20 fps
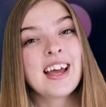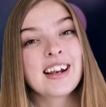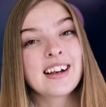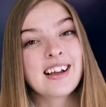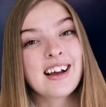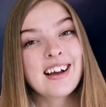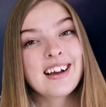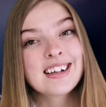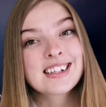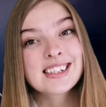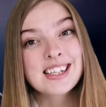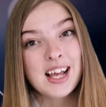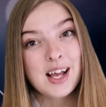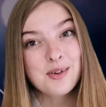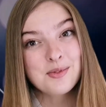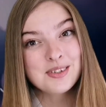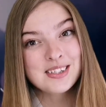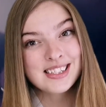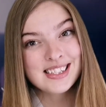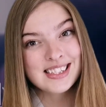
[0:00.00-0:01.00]
And guys,
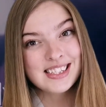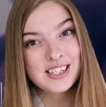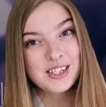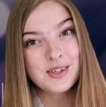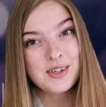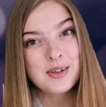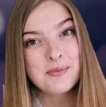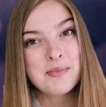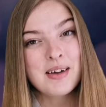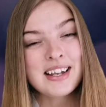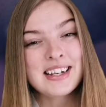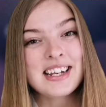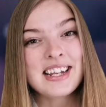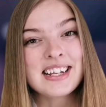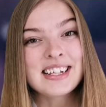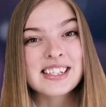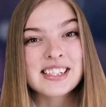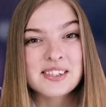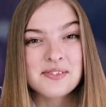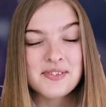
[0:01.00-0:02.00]
I will see you in my
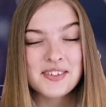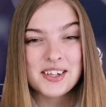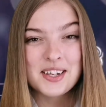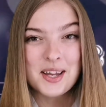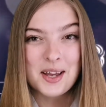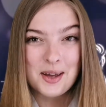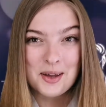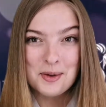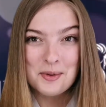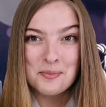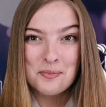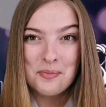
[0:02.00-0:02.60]
next video.